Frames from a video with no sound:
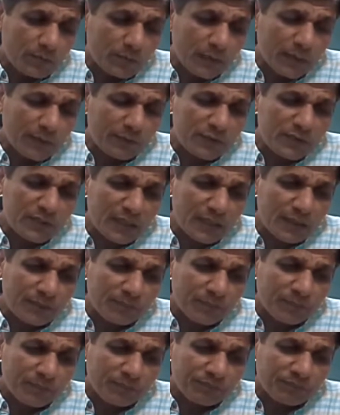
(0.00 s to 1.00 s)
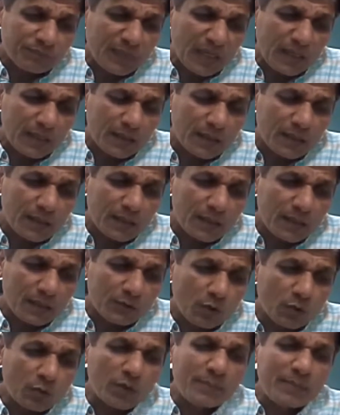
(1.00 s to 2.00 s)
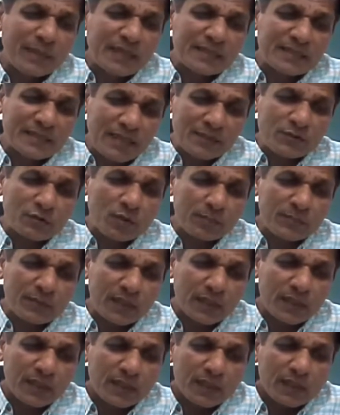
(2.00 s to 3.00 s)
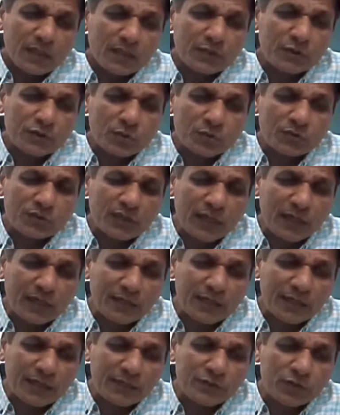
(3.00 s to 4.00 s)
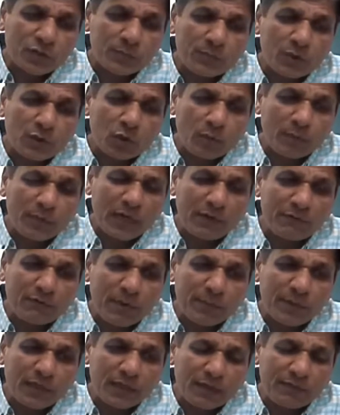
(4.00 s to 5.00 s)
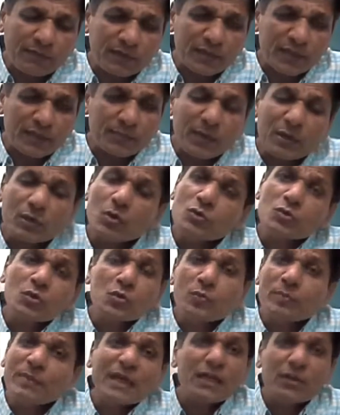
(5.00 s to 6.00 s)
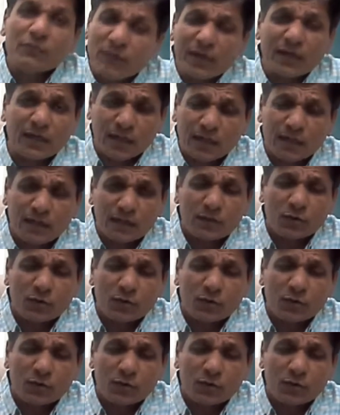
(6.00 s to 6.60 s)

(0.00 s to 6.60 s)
I would say not only make sense of the institutional architecture of the global environment governance, but also to make it work.